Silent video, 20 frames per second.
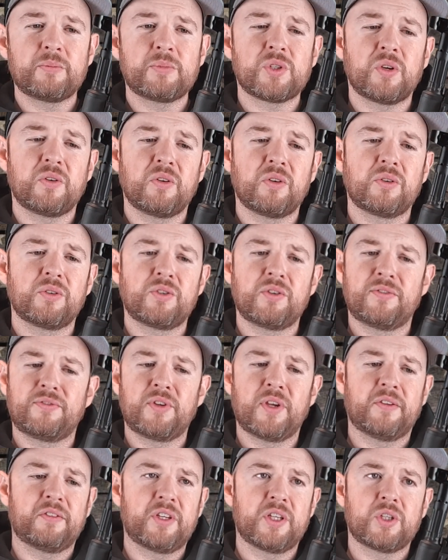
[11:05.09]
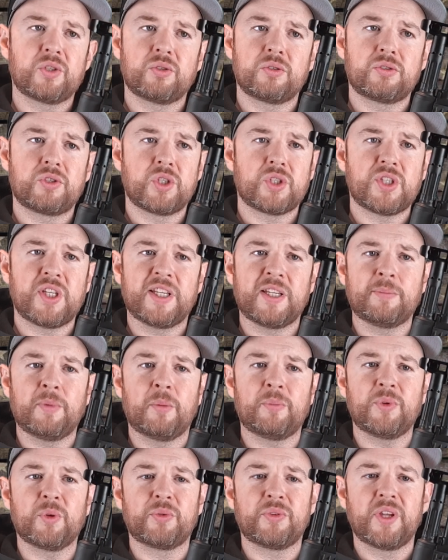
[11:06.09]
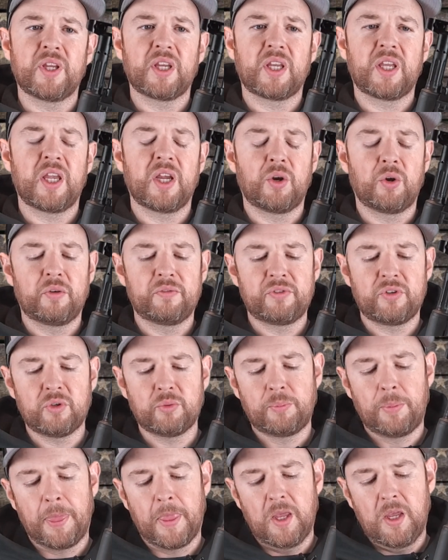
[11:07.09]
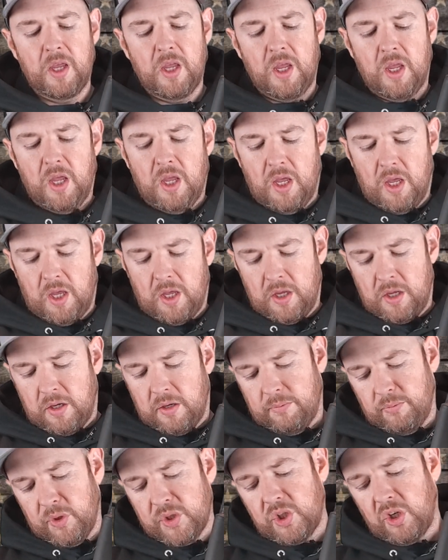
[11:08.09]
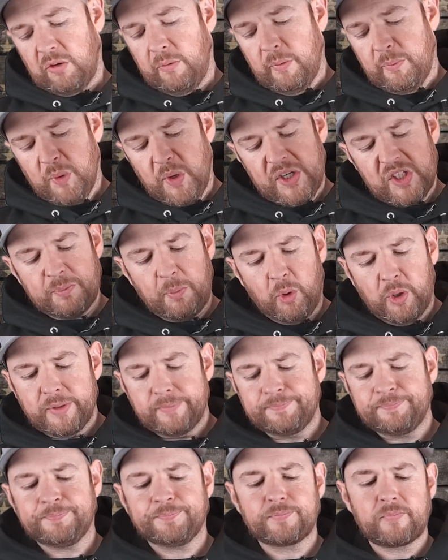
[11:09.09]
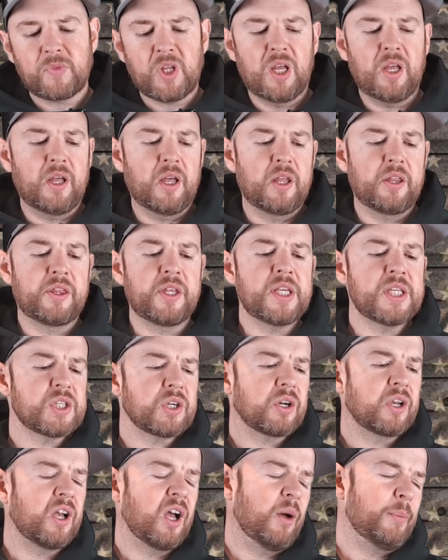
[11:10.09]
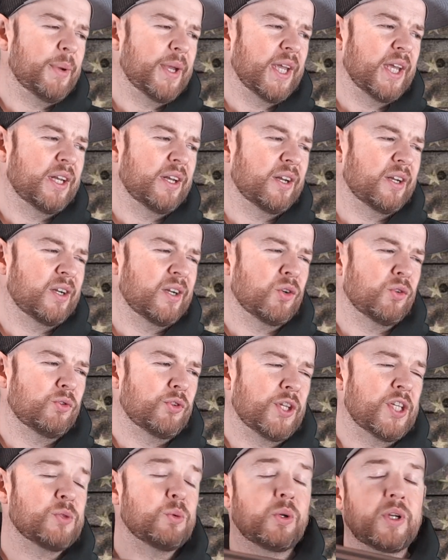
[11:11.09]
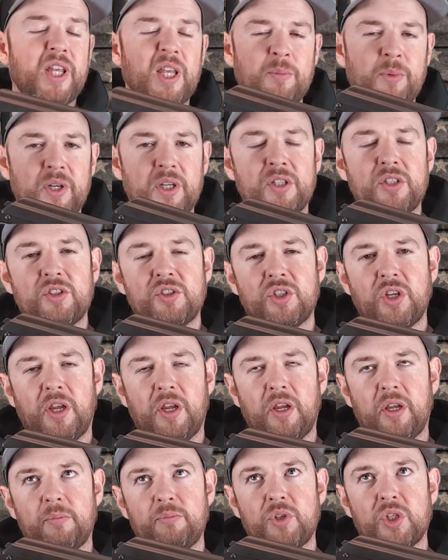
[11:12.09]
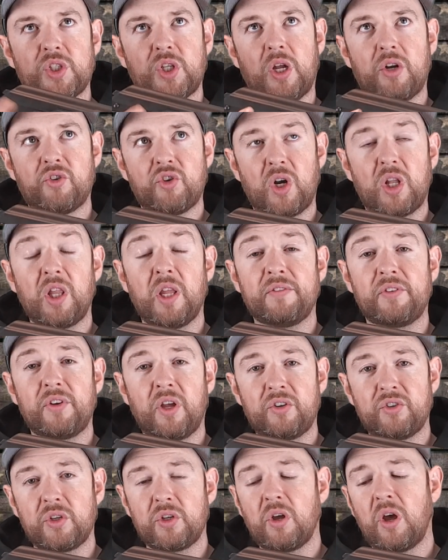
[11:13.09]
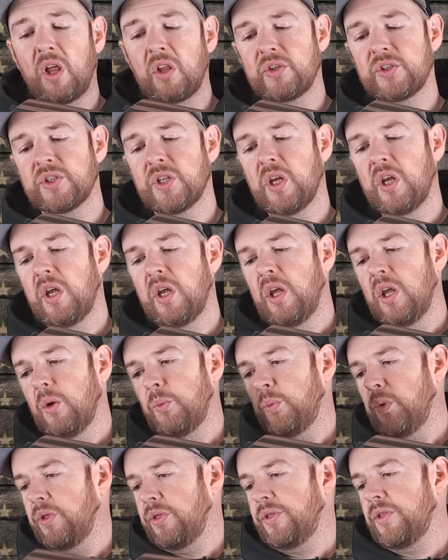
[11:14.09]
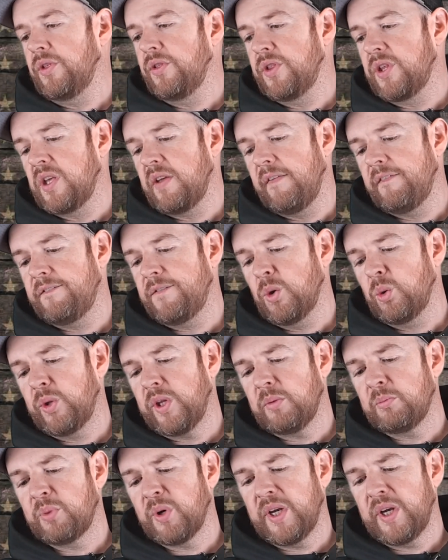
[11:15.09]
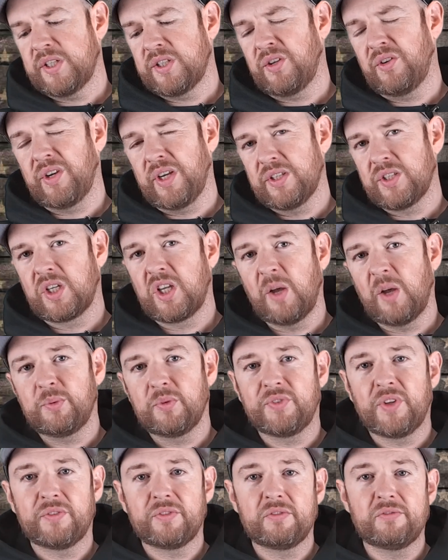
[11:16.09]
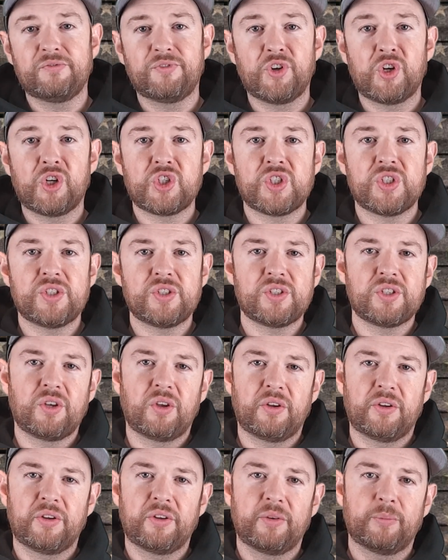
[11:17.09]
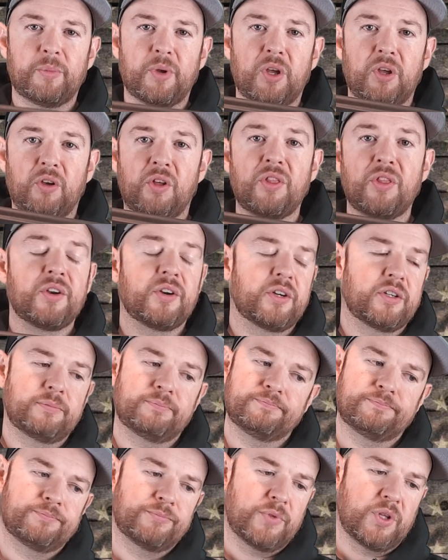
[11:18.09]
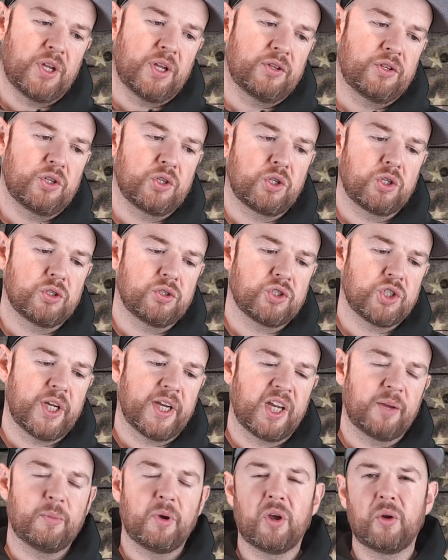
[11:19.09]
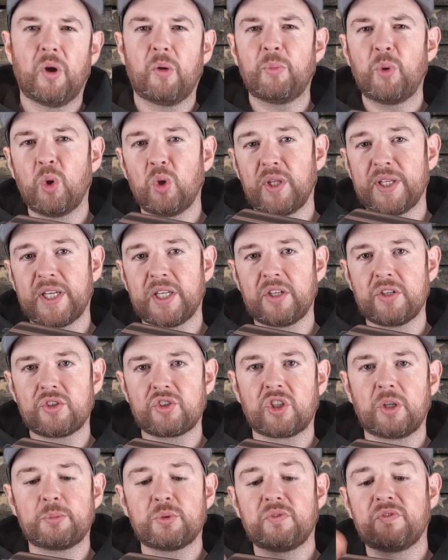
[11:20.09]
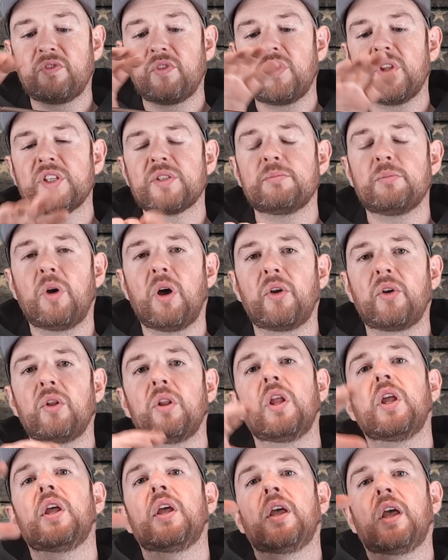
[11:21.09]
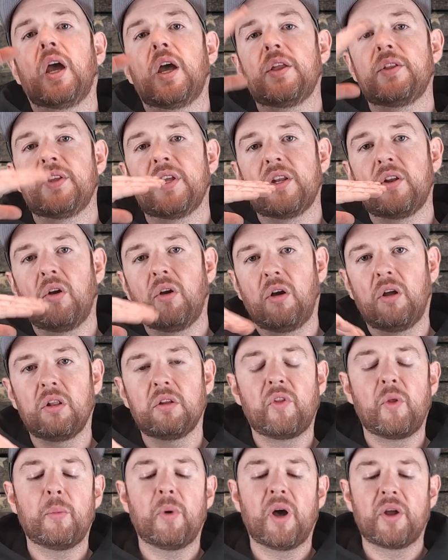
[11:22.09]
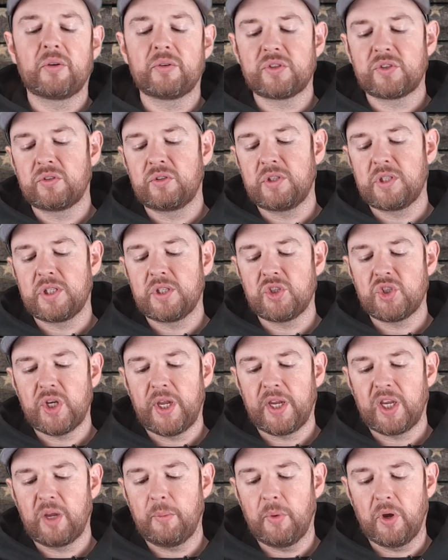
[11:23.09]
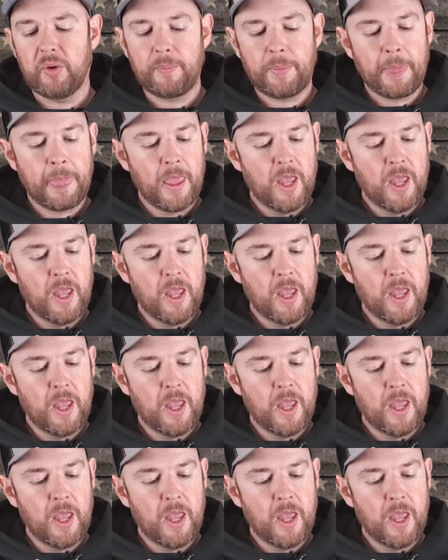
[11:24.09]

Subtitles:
So if you have any issues, just hit them up. They'll take care of you. Let's talk about price point. These are coming in at, this one came in at just under $1,100. With the folding brace, there is a couple of different versions on there that you can check them out. I'll put a link in the description for this model and then all of the models so you can check them out.